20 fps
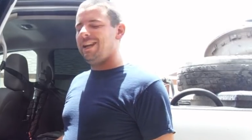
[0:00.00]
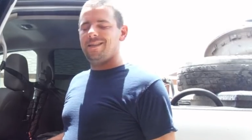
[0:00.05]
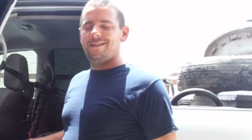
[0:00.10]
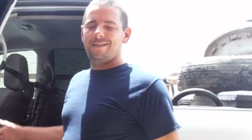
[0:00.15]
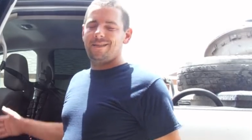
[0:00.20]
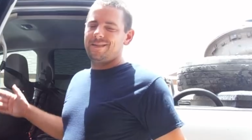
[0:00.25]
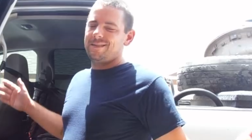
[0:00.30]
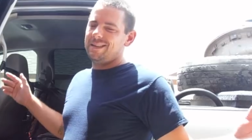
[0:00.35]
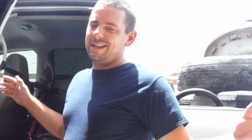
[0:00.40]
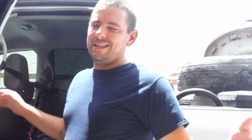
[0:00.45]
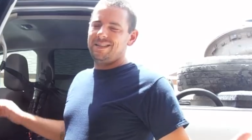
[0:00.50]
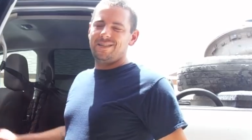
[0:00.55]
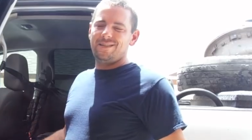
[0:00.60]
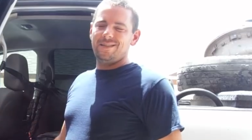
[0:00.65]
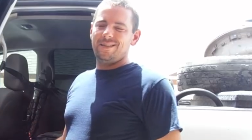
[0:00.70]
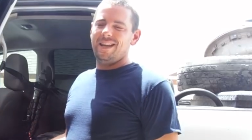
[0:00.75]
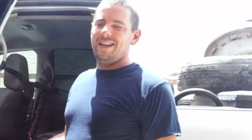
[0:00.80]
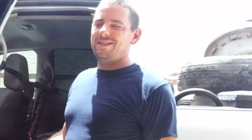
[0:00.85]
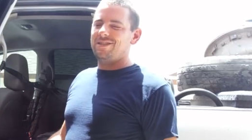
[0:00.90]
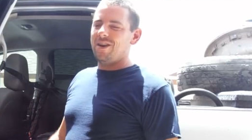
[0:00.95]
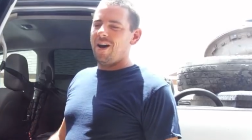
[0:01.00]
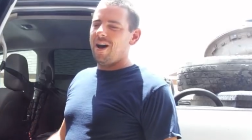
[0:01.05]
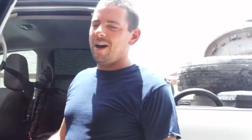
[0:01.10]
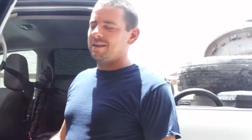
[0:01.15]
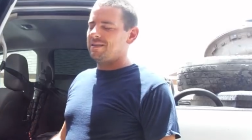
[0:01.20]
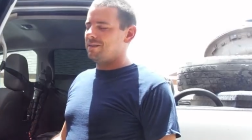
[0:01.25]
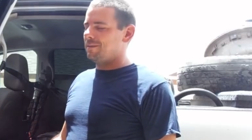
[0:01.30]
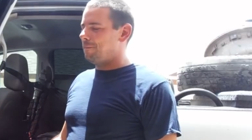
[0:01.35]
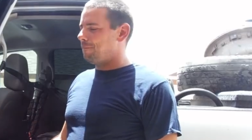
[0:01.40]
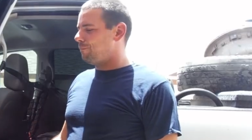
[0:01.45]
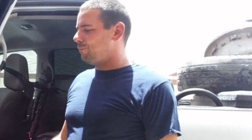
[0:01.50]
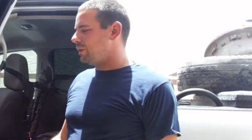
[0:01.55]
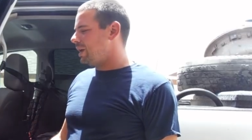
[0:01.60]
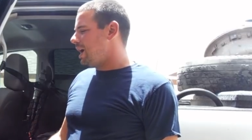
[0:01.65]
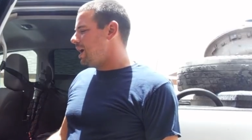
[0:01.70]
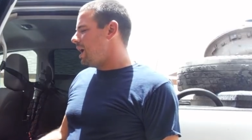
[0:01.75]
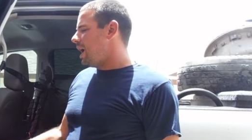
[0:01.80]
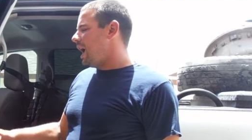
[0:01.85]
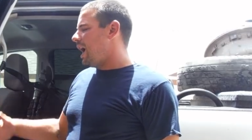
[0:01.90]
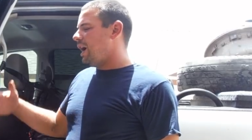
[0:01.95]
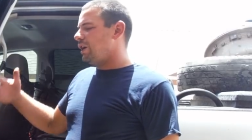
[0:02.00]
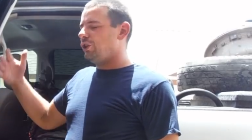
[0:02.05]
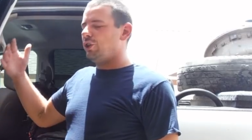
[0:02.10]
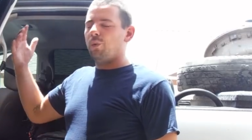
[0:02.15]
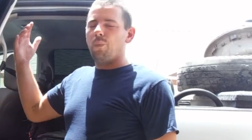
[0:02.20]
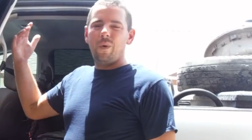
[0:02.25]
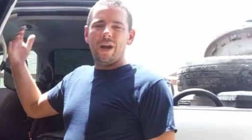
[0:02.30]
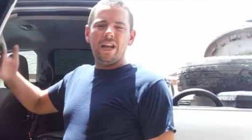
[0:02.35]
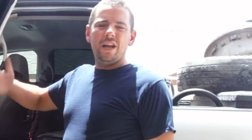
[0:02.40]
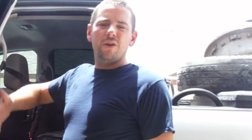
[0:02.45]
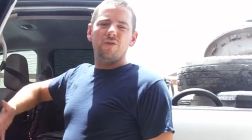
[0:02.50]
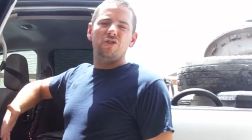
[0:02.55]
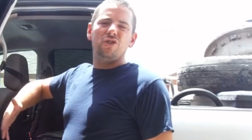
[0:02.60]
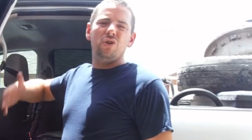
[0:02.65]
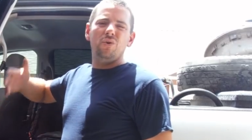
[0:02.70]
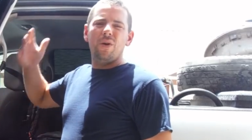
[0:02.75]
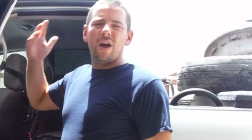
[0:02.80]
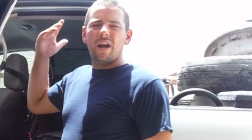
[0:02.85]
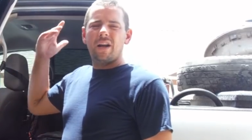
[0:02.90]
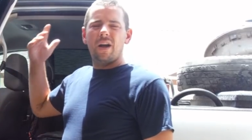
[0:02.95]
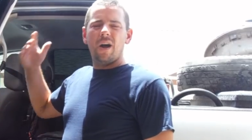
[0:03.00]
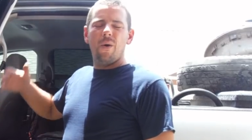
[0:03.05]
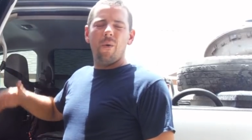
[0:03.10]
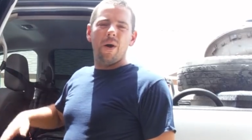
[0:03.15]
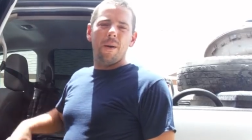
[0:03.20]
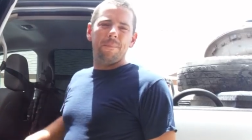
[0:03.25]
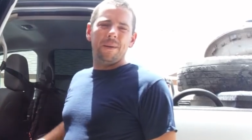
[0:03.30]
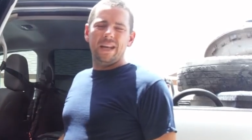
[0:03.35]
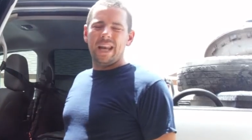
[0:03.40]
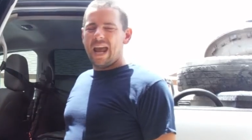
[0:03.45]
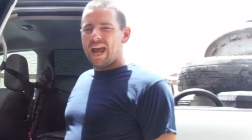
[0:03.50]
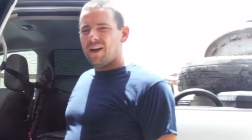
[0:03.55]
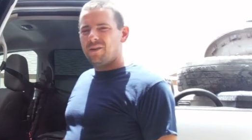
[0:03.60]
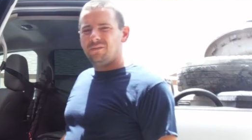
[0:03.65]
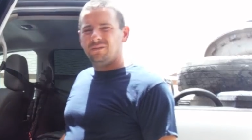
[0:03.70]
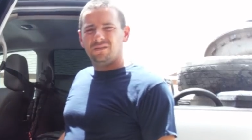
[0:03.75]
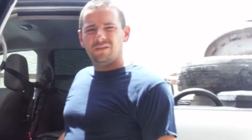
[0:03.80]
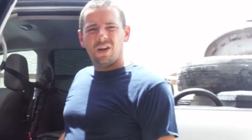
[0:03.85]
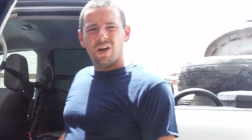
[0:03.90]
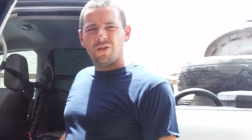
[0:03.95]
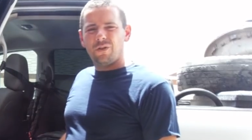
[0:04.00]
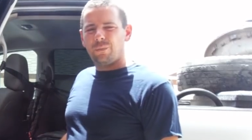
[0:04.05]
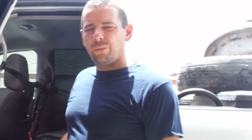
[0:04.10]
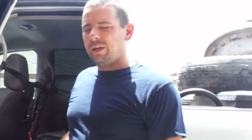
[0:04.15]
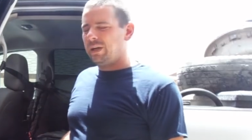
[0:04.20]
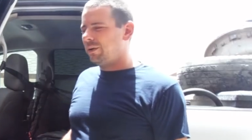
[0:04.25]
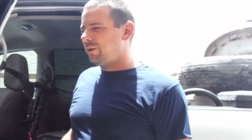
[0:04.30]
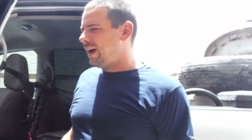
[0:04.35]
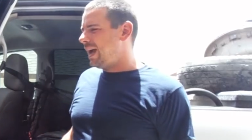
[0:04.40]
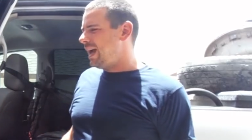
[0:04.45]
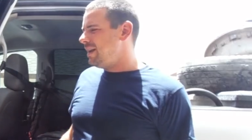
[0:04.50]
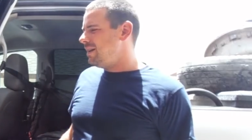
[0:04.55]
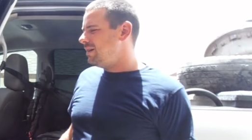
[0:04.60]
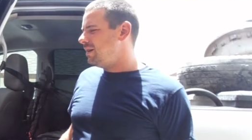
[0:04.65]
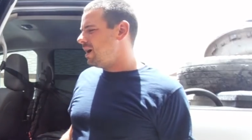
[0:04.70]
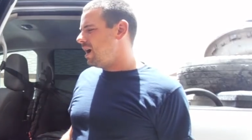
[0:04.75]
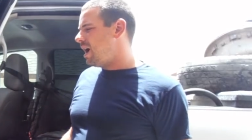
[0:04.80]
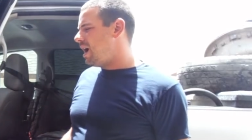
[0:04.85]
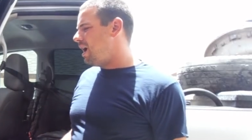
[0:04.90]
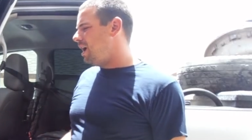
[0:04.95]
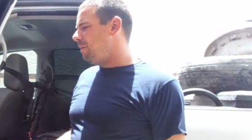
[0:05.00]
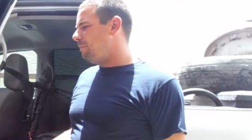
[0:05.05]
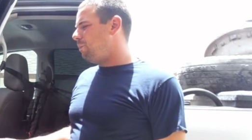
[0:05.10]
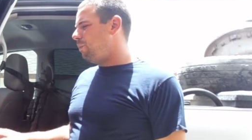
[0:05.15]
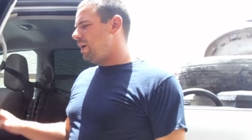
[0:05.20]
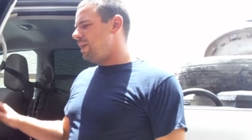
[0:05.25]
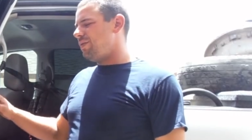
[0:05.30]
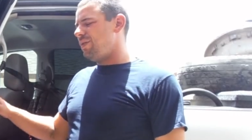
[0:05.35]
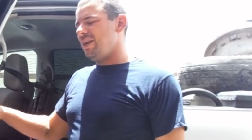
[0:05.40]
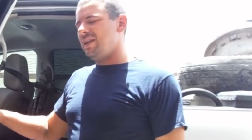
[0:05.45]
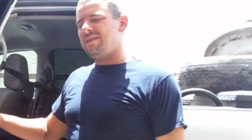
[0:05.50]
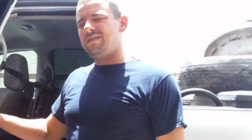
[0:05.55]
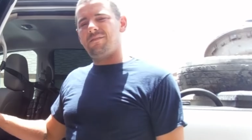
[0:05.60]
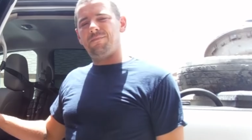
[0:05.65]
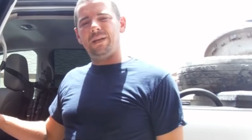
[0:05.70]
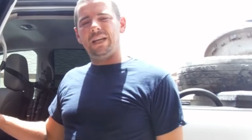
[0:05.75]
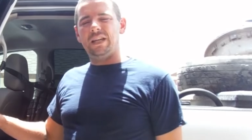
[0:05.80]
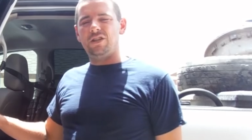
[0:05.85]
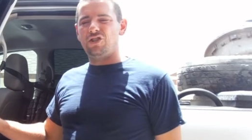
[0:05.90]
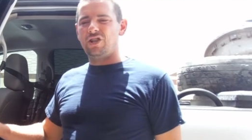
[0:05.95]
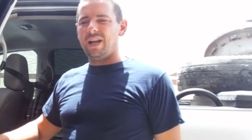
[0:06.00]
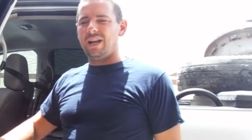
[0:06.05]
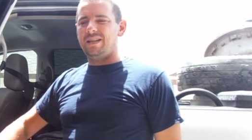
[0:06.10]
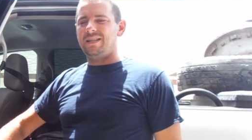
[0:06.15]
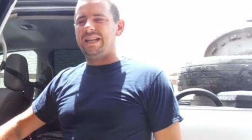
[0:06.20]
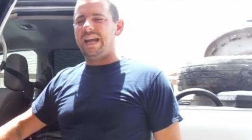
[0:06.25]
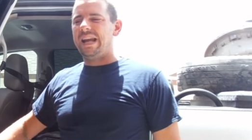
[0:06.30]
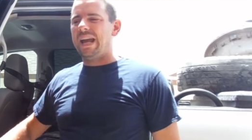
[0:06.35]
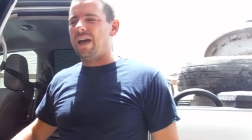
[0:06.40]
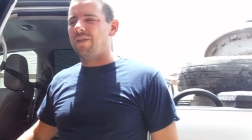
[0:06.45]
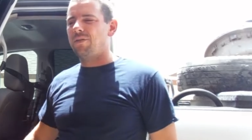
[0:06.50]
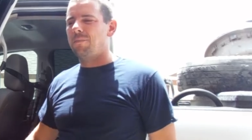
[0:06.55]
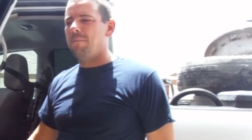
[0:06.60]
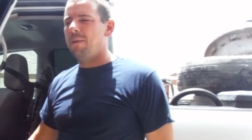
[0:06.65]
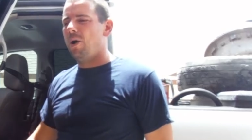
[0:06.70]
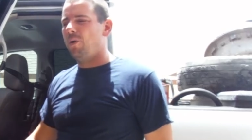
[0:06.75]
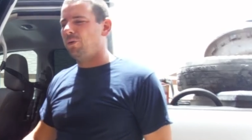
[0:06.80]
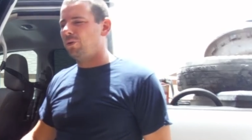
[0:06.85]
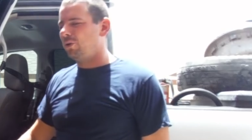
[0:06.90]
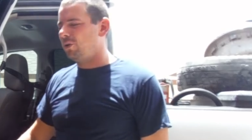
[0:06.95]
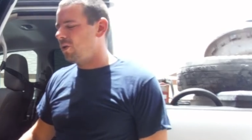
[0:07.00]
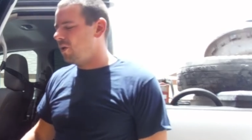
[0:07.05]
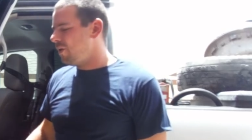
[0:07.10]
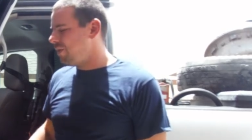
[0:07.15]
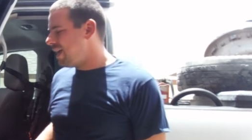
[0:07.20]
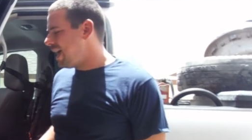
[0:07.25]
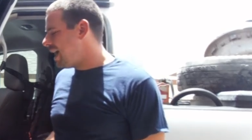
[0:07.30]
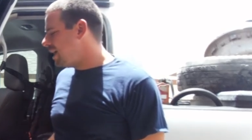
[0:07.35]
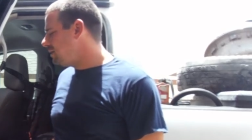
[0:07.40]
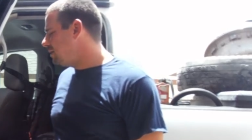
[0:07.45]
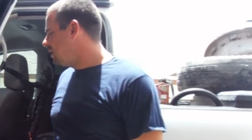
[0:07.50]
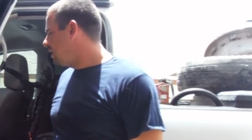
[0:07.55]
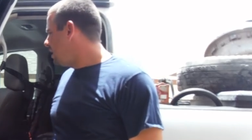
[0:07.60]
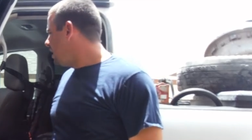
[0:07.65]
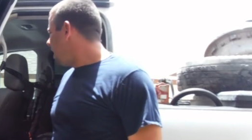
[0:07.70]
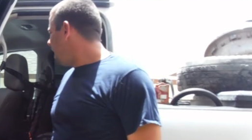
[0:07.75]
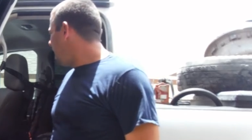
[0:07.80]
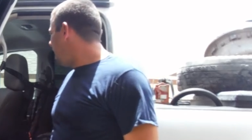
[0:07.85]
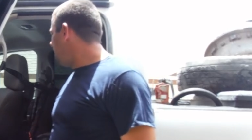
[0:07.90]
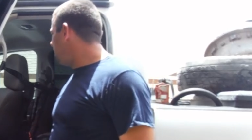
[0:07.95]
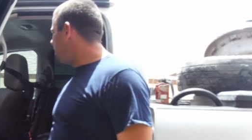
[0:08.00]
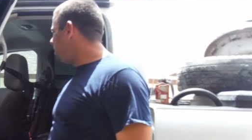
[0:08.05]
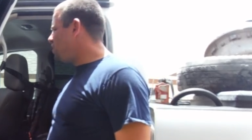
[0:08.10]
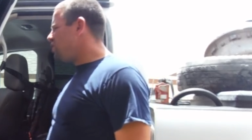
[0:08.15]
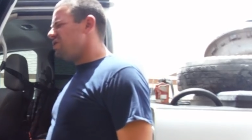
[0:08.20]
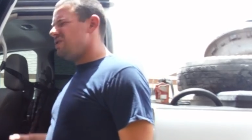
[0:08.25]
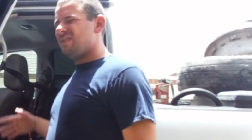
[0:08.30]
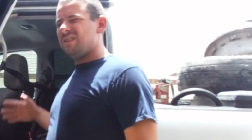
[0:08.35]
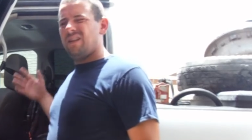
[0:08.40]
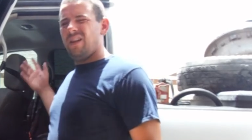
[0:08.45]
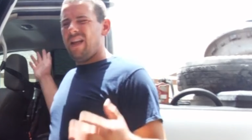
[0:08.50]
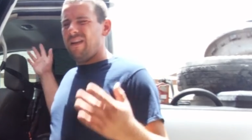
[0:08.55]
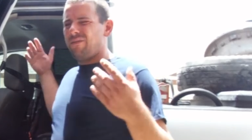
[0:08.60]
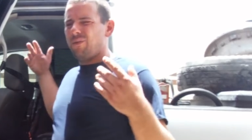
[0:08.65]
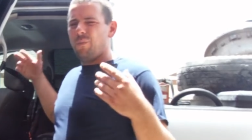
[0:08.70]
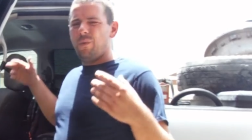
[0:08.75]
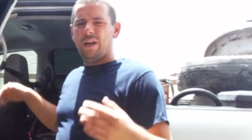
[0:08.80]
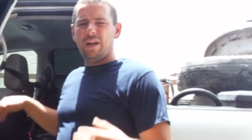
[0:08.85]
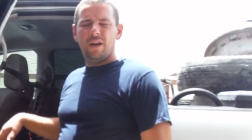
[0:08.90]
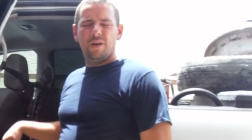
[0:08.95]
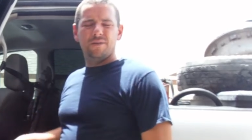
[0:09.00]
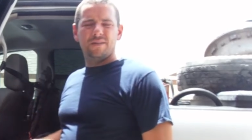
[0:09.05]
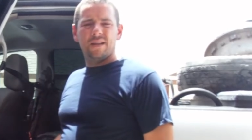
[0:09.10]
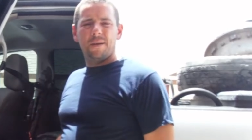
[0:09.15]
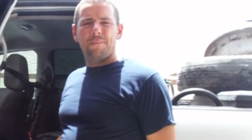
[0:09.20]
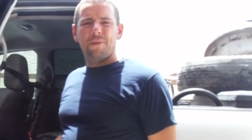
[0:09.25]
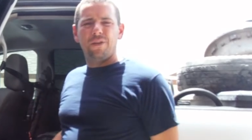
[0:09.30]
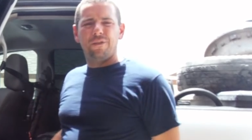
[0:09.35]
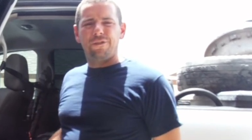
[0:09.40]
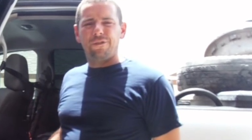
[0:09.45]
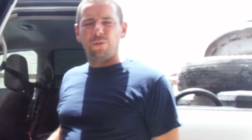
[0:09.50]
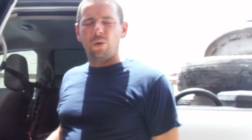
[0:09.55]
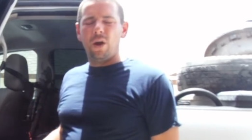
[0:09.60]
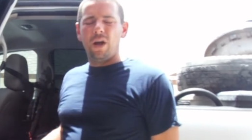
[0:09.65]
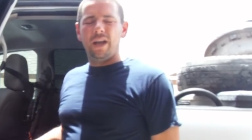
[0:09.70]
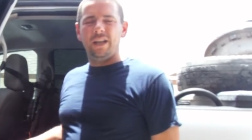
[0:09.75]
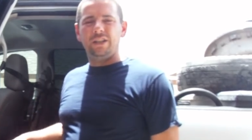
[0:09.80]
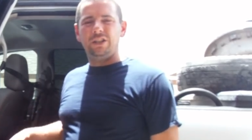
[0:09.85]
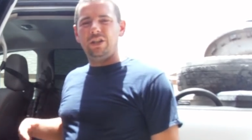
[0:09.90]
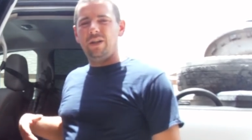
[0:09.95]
It's awesome. Your windows do not go up and down on the rear end with this, because you got to take out the motor and all that. But you still have the windows up in the front.